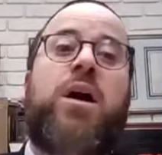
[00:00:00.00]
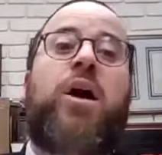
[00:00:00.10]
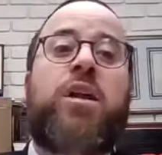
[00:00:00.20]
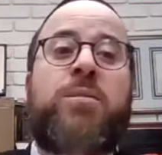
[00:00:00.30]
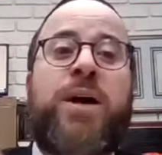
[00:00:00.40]

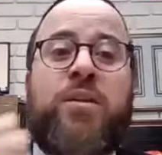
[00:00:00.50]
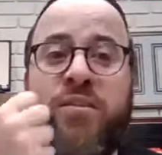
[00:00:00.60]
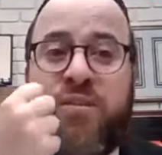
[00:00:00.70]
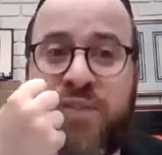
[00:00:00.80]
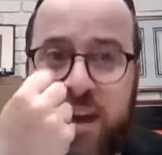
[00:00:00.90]
all about
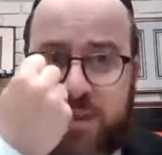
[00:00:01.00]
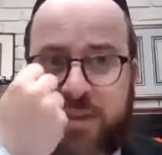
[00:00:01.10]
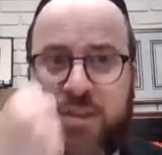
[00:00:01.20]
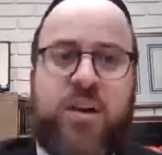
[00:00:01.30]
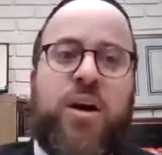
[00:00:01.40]
faith,
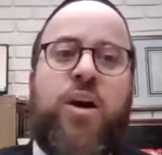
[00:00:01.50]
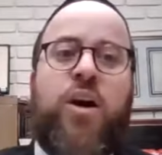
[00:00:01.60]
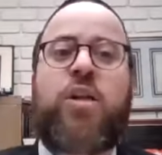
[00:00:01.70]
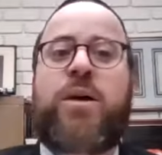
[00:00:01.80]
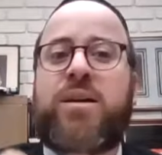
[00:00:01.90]

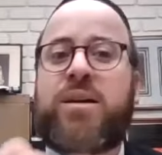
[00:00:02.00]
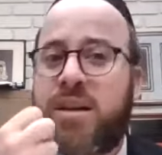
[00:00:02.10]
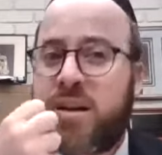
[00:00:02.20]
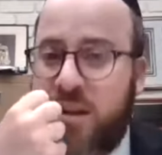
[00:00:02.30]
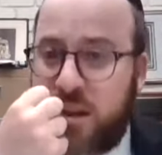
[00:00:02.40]
all about
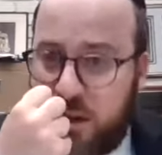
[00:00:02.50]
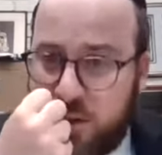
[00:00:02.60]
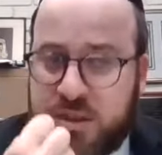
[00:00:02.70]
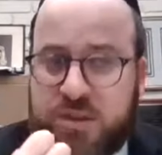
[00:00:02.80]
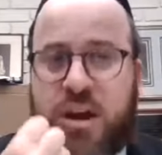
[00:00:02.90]

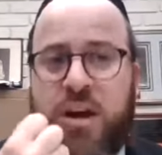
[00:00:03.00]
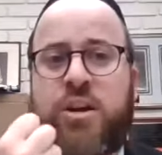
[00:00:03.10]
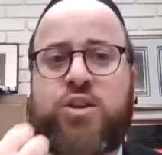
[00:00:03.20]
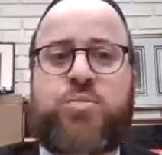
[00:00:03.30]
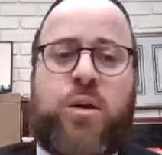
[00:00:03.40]
closest to
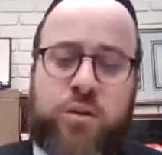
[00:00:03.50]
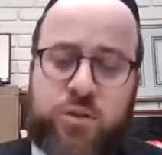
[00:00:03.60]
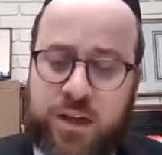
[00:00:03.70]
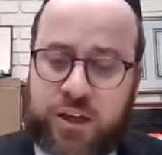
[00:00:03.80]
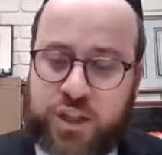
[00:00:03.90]
HaKadosh Baruch
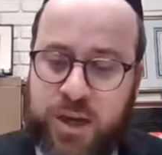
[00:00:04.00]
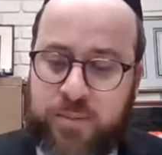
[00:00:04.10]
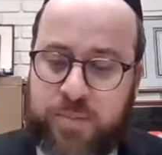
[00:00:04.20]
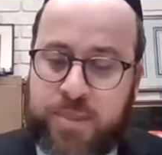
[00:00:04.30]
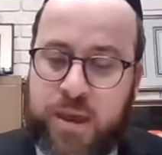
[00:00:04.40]
Hu, to
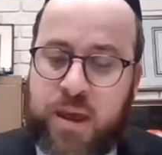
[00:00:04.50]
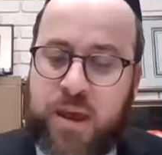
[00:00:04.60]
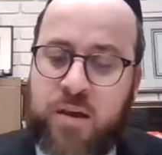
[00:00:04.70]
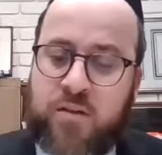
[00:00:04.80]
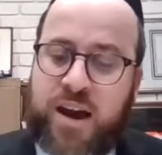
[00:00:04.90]
Hashem.
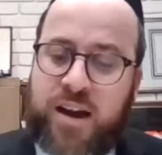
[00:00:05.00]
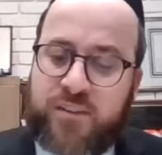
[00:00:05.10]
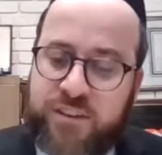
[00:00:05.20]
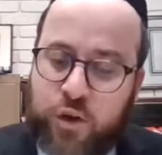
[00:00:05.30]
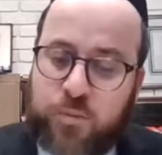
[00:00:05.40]

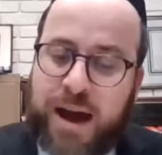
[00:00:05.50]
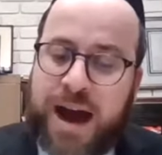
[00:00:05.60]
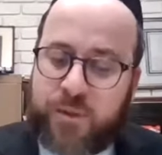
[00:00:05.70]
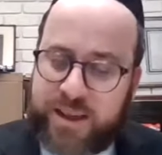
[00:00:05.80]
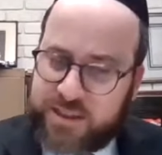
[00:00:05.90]

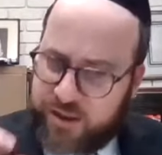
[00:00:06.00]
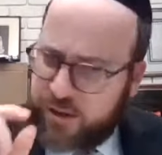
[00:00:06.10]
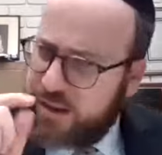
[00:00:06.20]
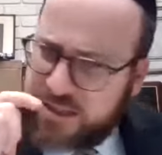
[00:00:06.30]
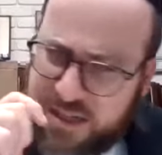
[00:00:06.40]

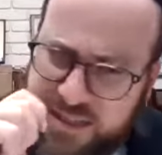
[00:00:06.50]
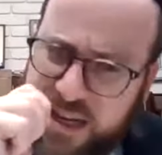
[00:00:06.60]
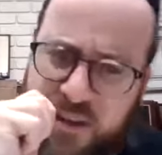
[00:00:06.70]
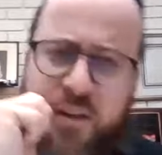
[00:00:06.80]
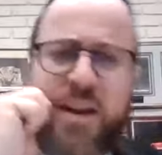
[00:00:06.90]
He's going to
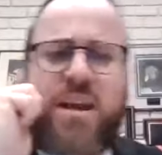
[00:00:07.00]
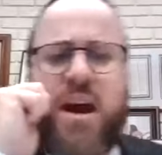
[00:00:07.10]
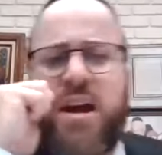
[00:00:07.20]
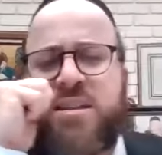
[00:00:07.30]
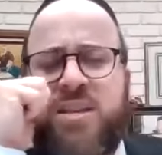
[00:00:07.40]
say a very
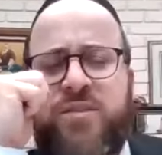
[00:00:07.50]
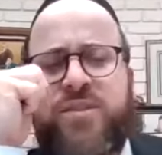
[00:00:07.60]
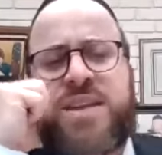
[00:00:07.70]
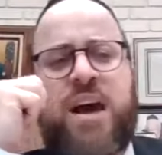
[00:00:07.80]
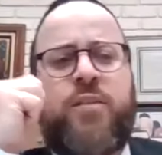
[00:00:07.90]

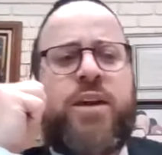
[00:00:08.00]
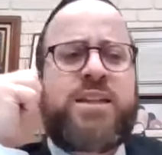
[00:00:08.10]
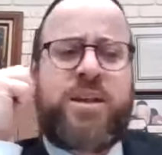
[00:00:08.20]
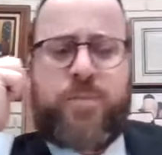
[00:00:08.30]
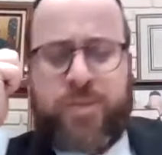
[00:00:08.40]
tifa zakh, very
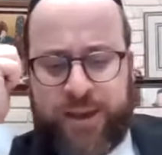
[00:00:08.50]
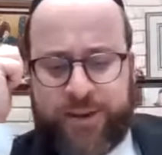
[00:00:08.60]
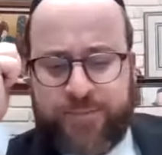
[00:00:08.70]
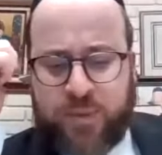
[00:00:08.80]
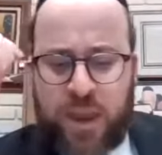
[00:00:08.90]
deep
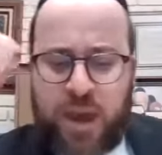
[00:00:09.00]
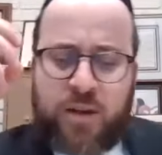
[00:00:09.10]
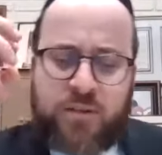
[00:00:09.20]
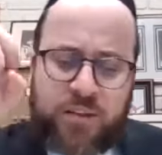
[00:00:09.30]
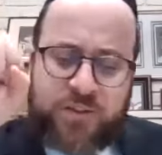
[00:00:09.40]
thing.
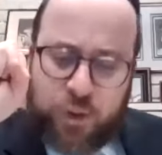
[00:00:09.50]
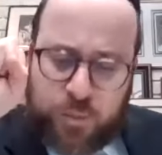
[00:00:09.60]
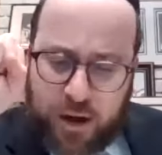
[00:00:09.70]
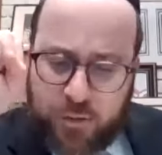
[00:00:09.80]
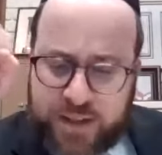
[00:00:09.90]
Ve'efilu
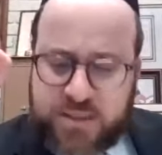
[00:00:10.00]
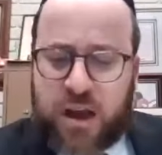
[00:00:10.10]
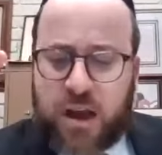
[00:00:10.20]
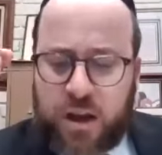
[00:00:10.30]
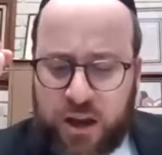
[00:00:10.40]

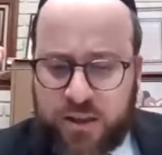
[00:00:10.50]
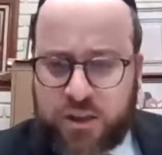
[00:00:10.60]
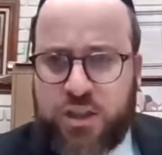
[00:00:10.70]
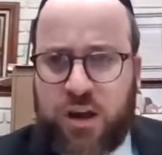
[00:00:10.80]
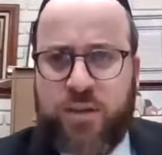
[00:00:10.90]
ma'arizal
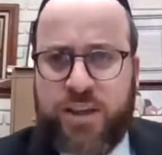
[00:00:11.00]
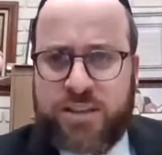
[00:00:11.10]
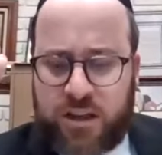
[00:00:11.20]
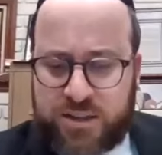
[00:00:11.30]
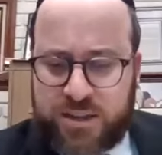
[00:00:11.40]
hakadosh. The
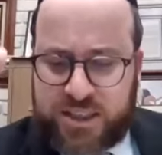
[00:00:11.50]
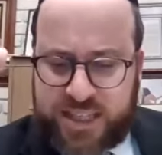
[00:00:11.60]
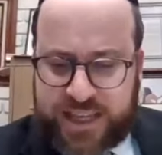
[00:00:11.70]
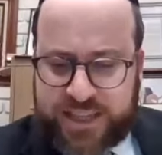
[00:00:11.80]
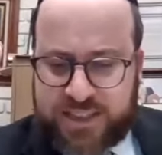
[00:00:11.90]
Arizal
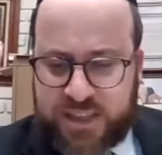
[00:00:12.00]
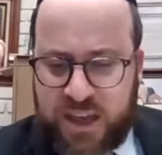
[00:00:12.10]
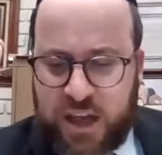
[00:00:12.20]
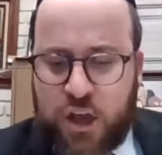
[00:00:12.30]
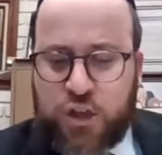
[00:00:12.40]
says
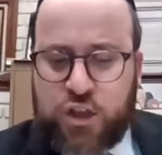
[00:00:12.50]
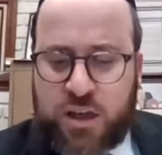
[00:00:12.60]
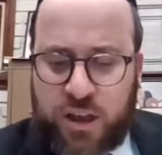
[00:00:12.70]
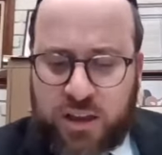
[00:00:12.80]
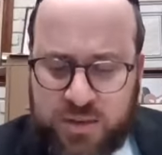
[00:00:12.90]

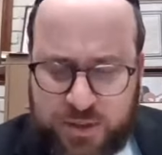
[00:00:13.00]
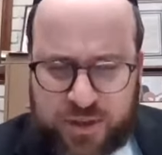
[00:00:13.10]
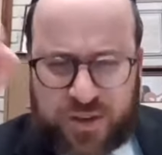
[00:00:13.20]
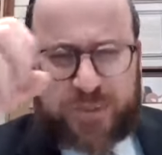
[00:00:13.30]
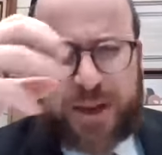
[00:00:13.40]
shigalas
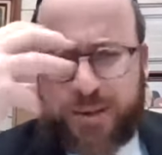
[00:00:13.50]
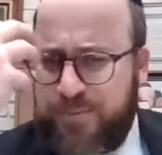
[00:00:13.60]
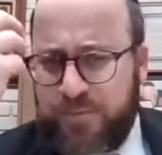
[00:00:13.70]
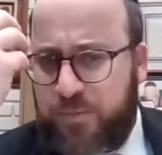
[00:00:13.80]
mitzrayim. Now,